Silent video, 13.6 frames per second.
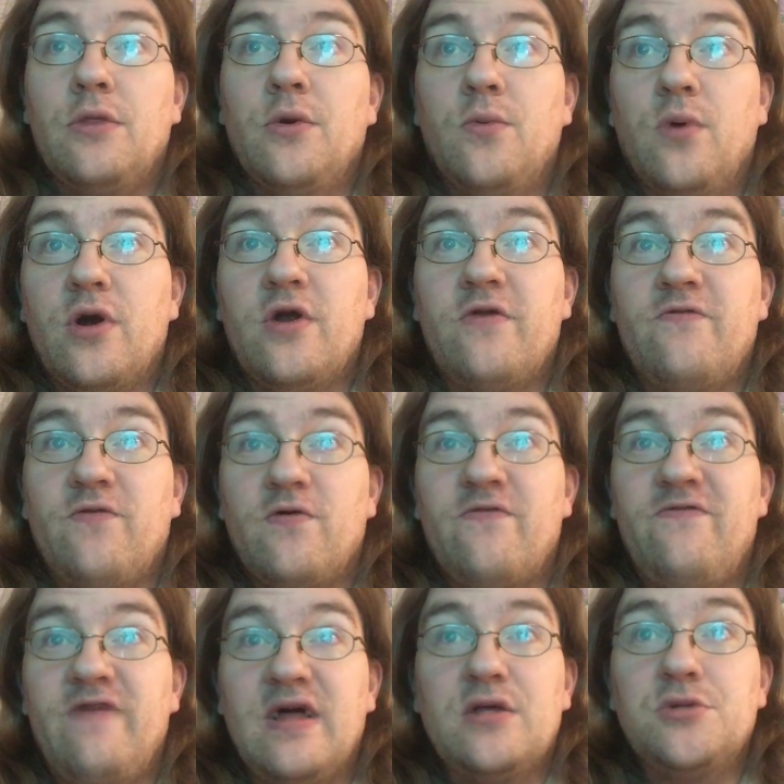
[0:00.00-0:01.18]
The word for
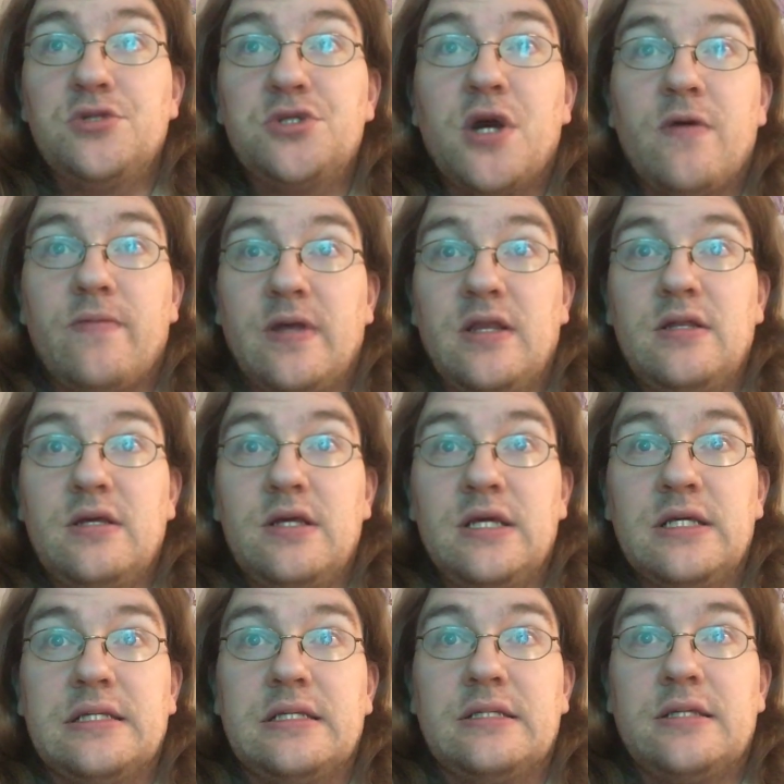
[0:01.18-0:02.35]
fellow servant
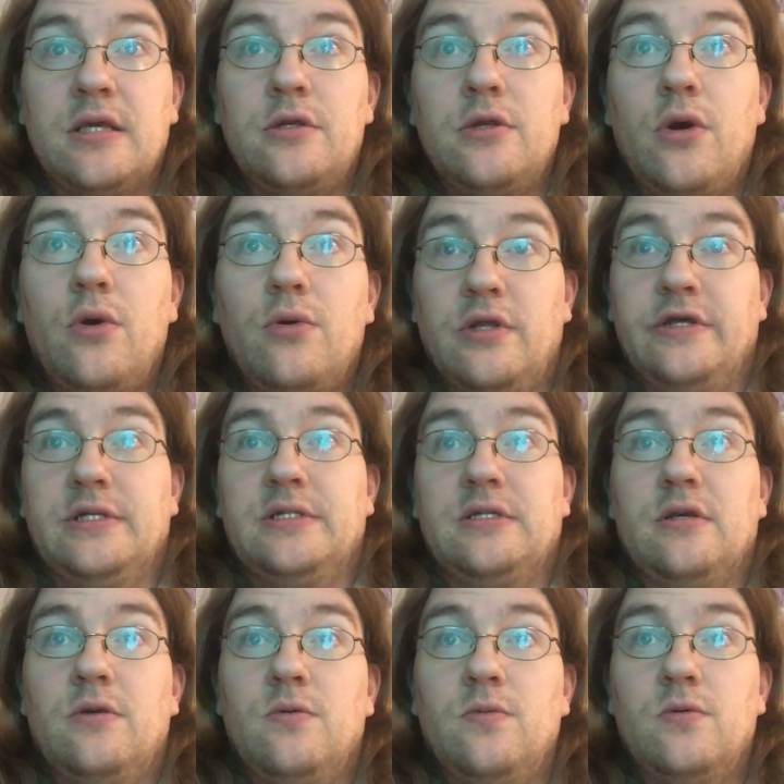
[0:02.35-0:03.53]
is sundolus,
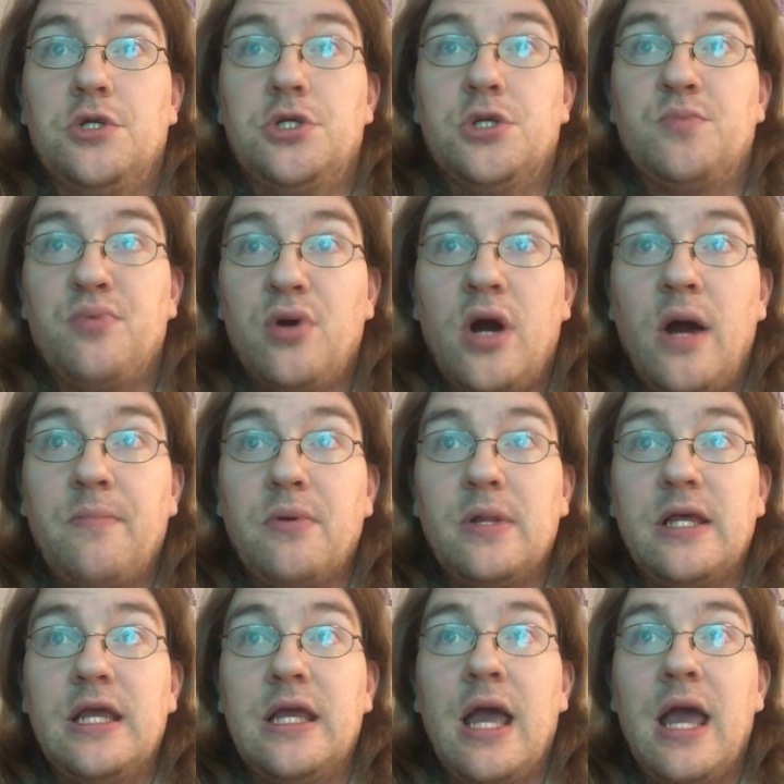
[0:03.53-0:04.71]
which is
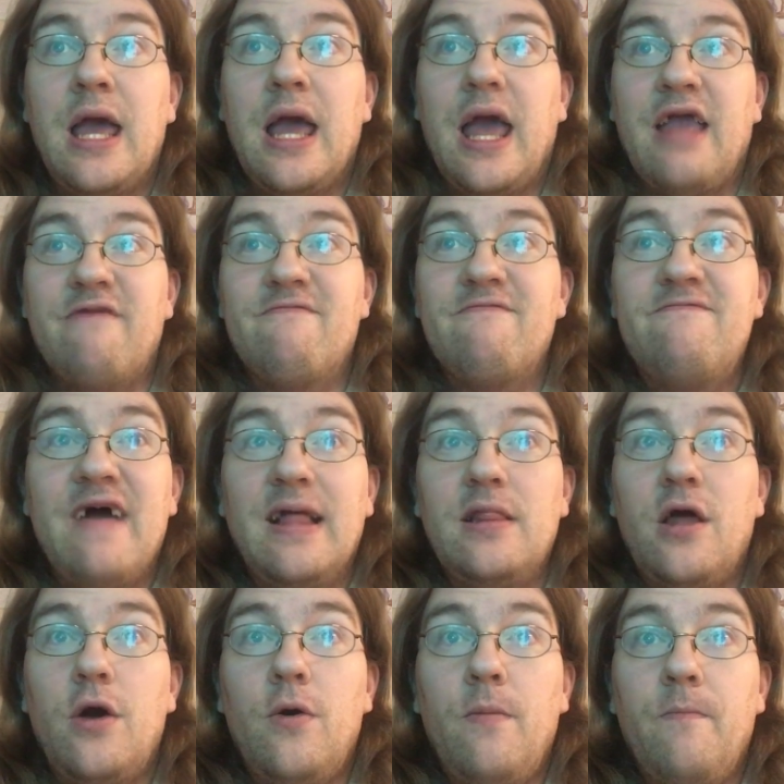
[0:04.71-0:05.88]
properly a
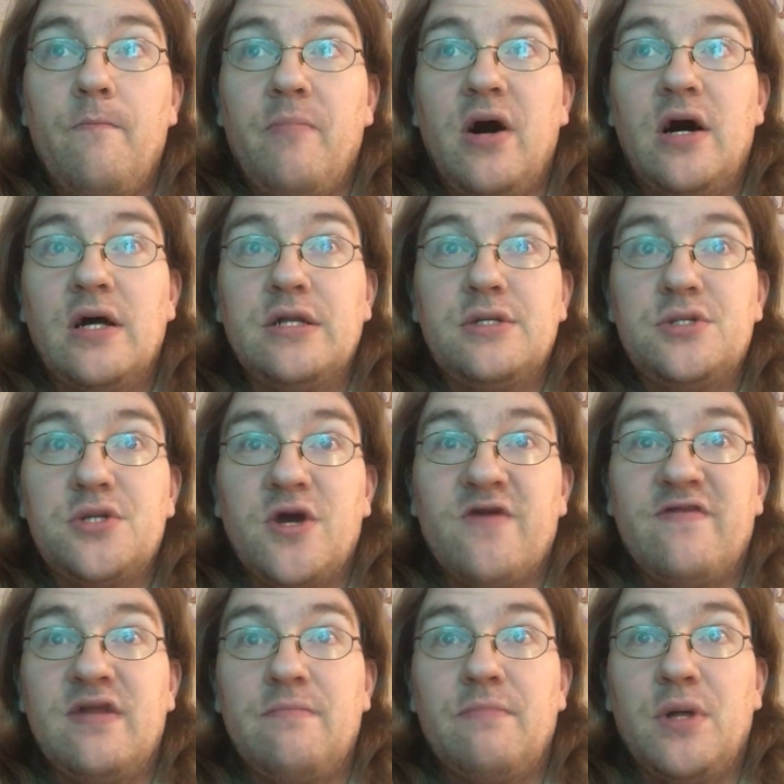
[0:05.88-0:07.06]
fellow bond
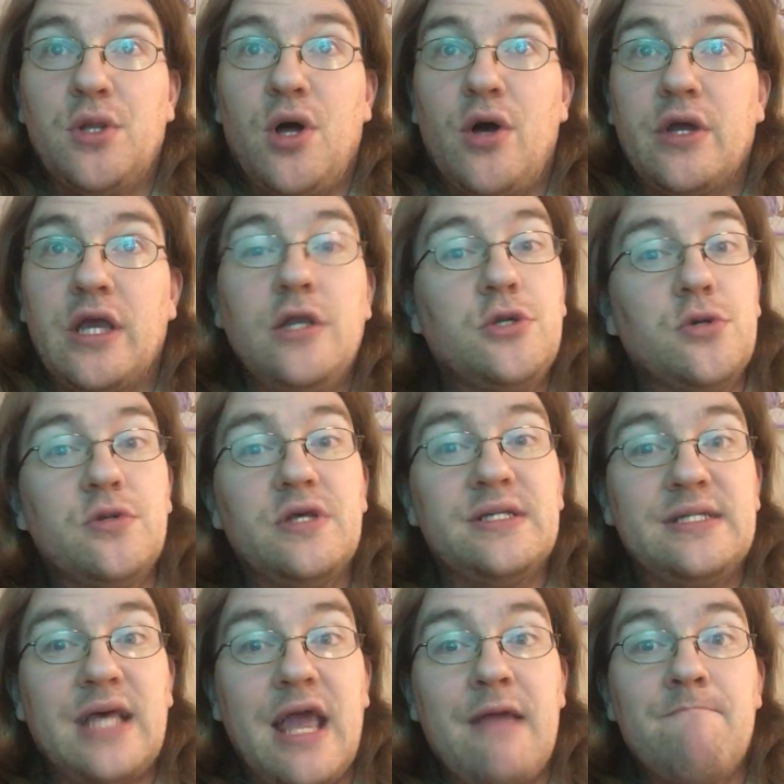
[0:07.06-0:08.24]
servant belonging to the
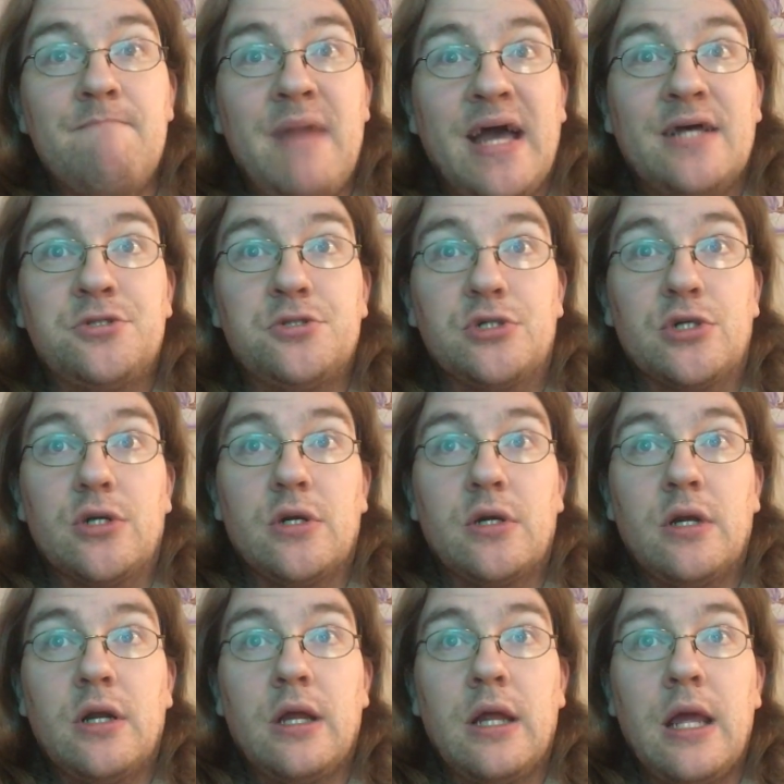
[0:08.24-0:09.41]
same master.
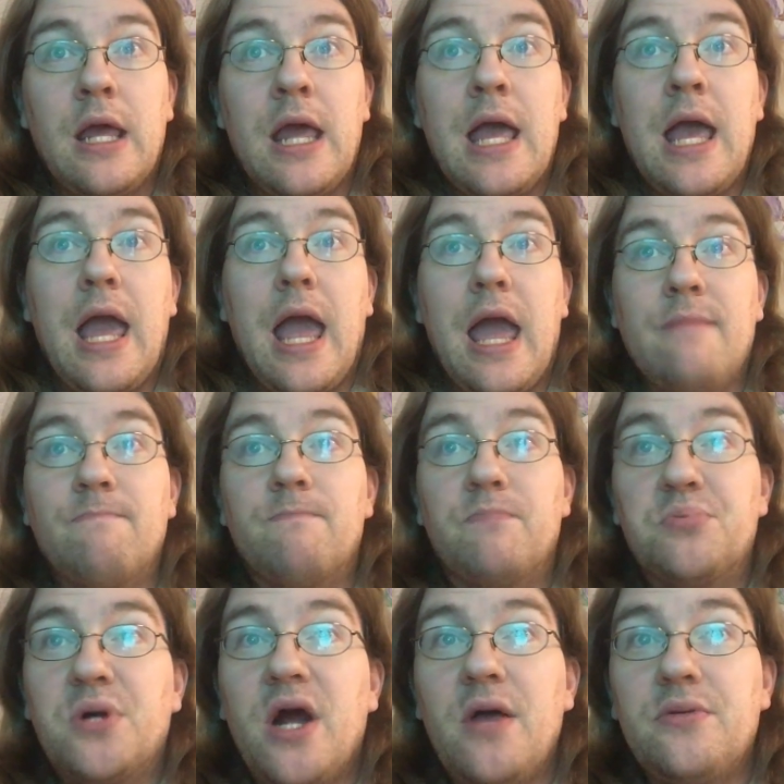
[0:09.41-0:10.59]
And
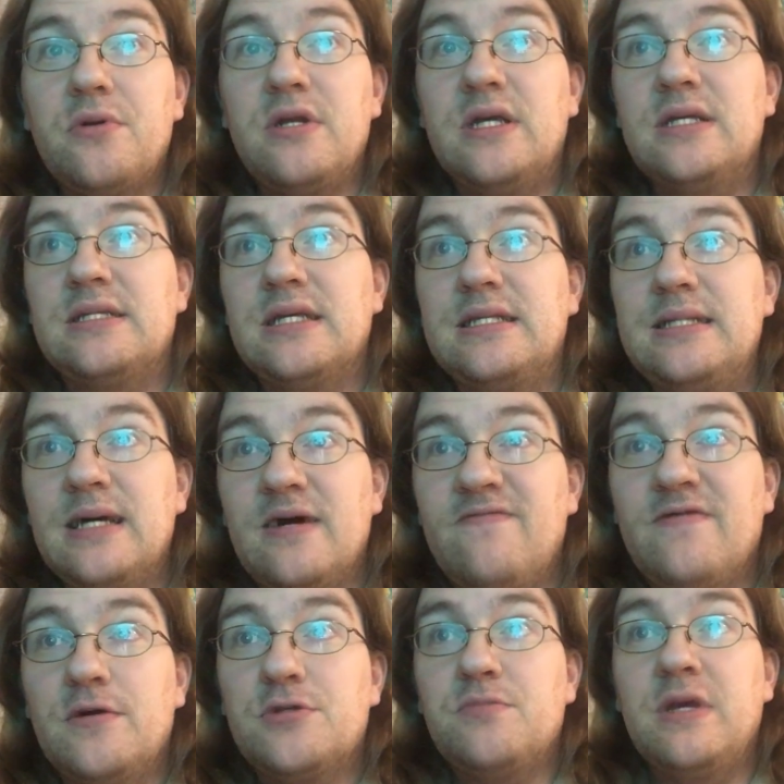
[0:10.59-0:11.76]
brethren is
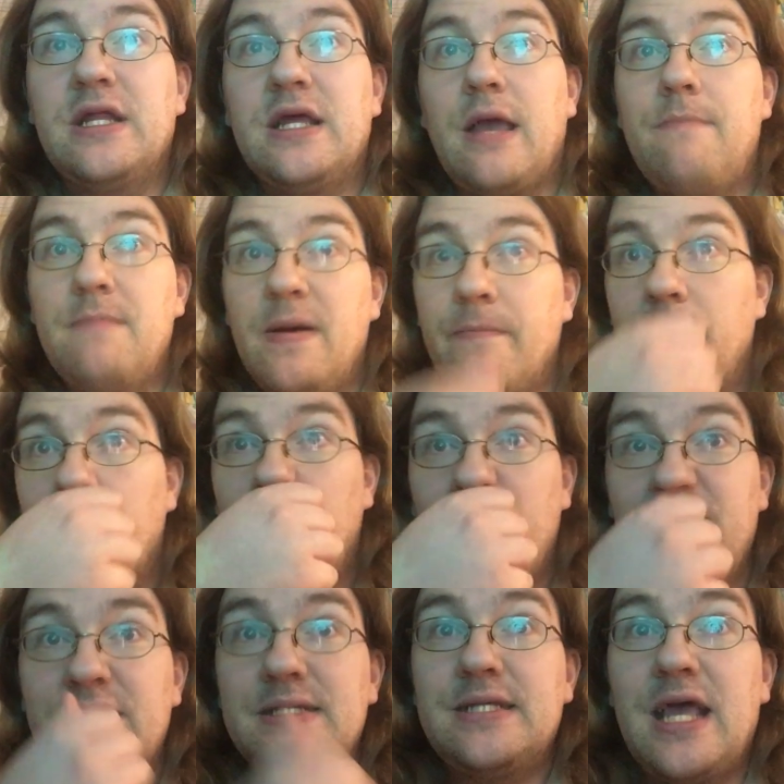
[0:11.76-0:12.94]
adelphos, meaning a member
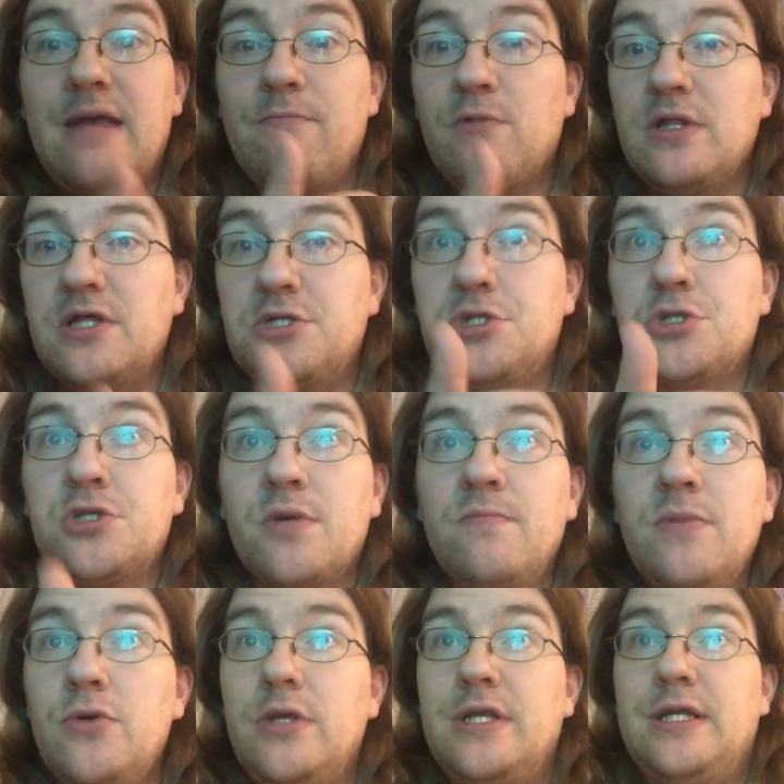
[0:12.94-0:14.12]
of the same religious
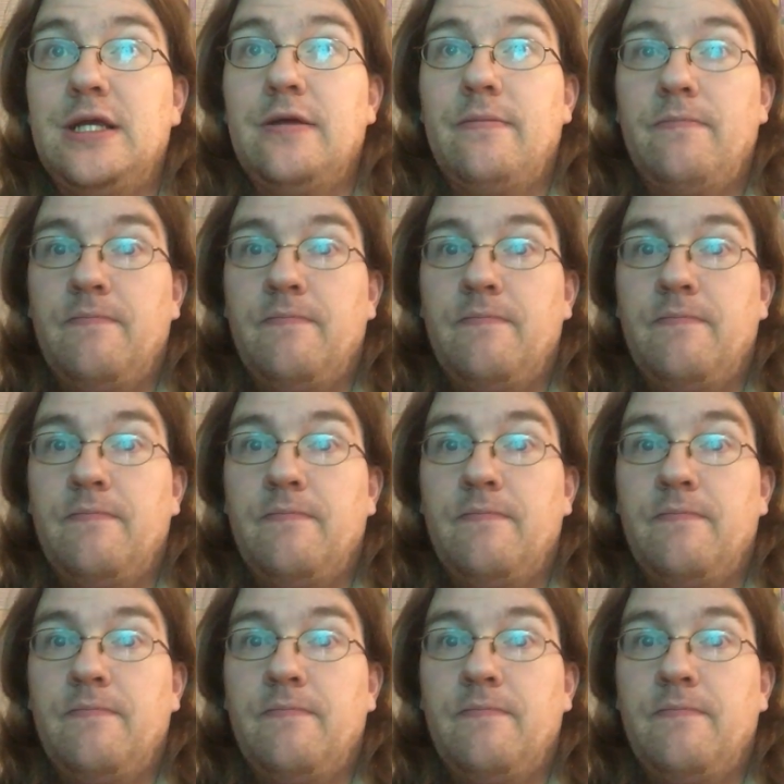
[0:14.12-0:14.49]
community.